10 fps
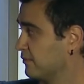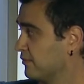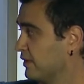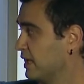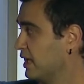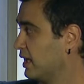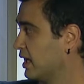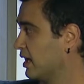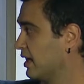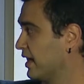we
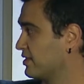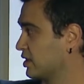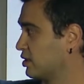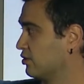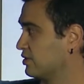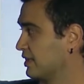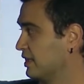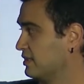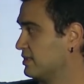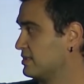are executing
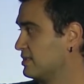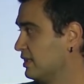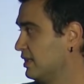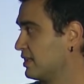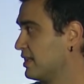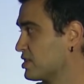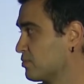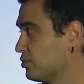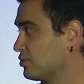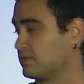etc EKS
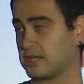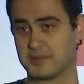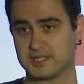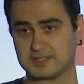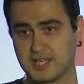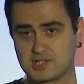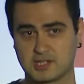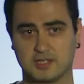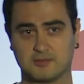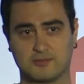bootstrap sh,
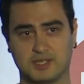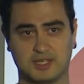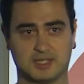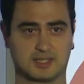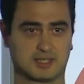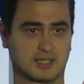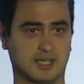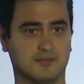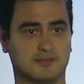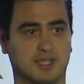and we
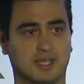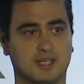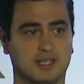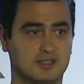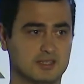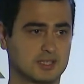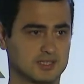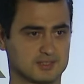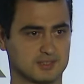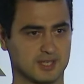give the
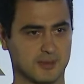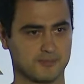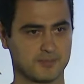cluster name.